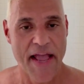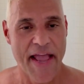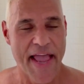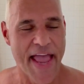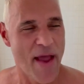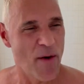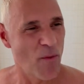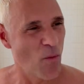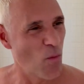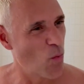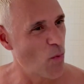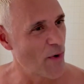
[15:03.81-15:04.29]

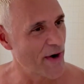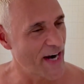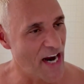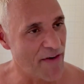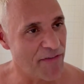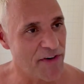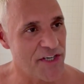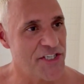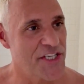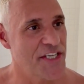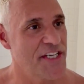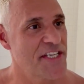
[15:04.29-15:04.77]
And
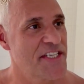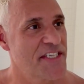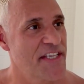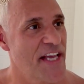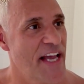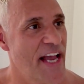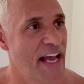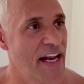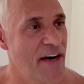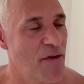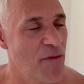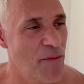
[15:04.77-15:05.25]
whatever she
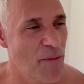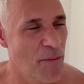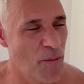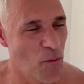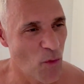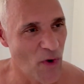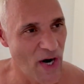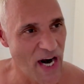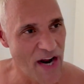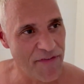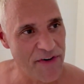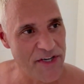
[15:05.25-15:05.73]
said,
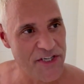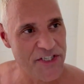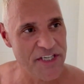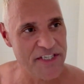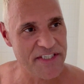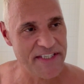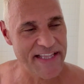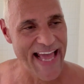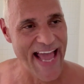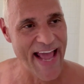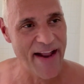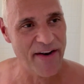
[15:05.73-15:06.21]

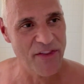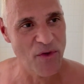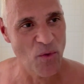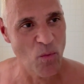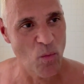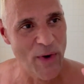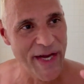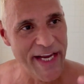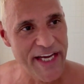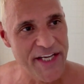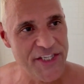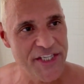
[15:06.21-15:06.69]
the
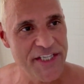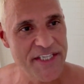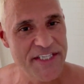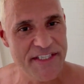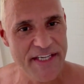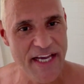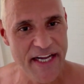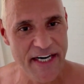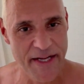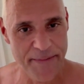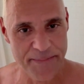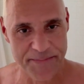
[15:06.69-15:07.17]
way she
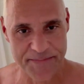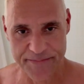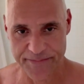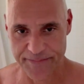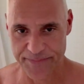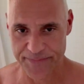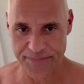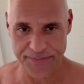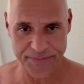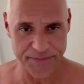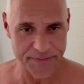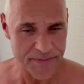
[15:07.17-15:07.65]
said it,
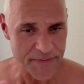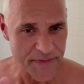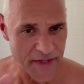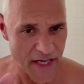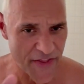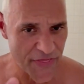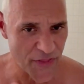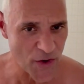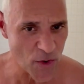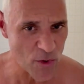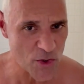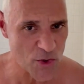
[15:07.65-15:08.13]

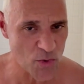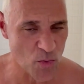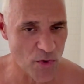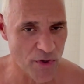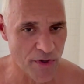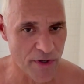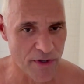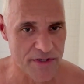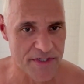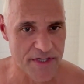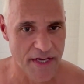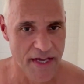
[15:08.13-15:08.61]
and those
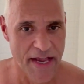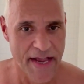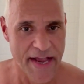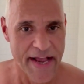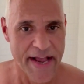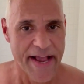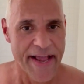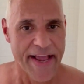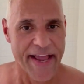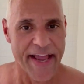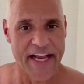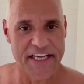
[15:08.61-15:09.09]
words,
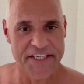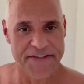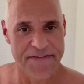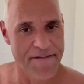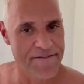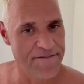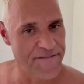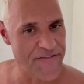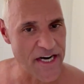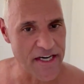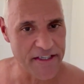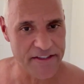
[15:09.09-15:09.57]
as
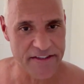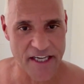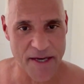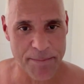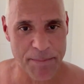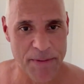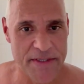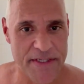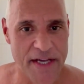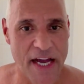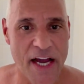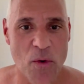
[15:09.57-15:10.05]
fucked up
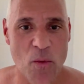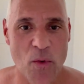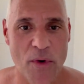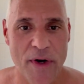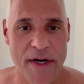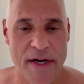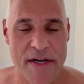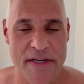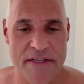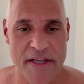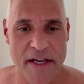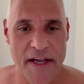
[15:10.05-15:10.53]
as I
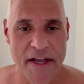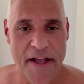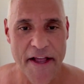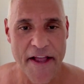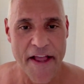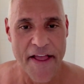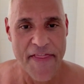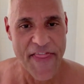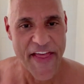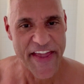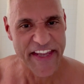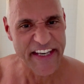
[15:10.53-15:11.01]

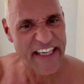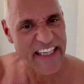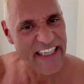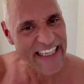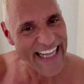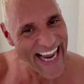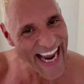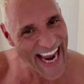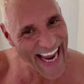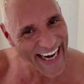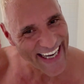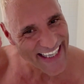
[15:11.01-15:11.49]
was, they
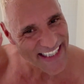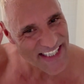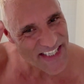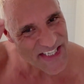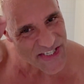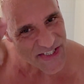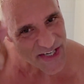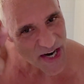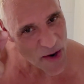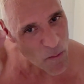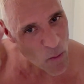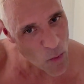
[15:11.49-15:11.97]
landed
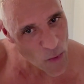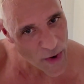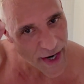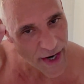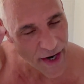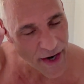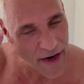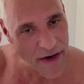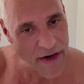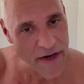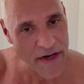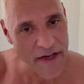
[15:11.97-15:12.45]

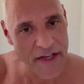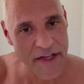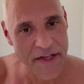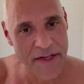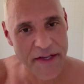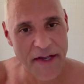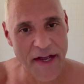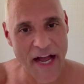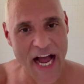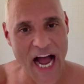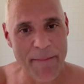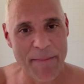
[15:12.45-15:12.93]
somewhere
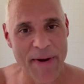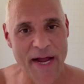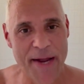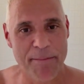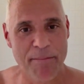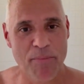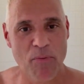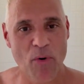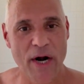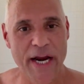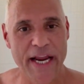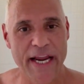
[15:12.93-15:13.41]
on my
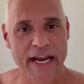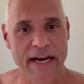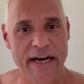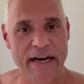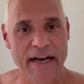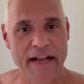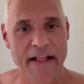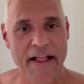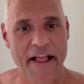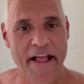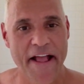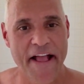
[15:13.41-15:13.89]

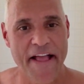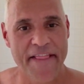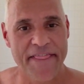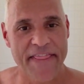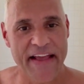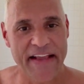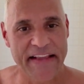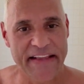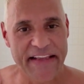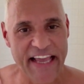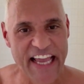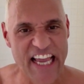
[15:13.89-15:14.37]
brain
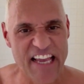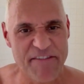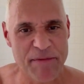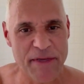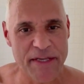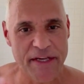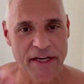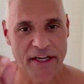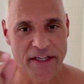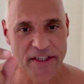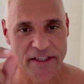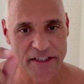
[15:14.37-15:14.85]
that gave
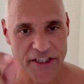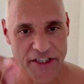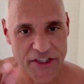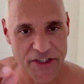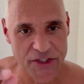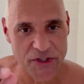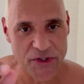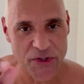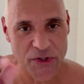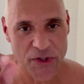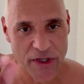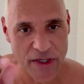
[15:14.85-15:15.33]
me a
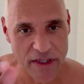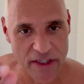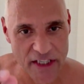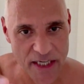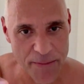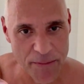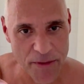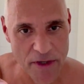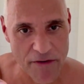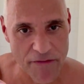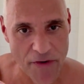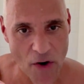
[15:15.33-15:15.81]
little
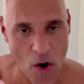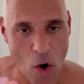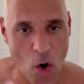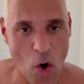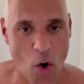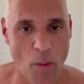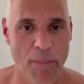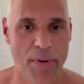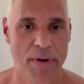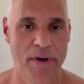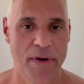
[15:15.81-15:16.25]
glimmer of hope.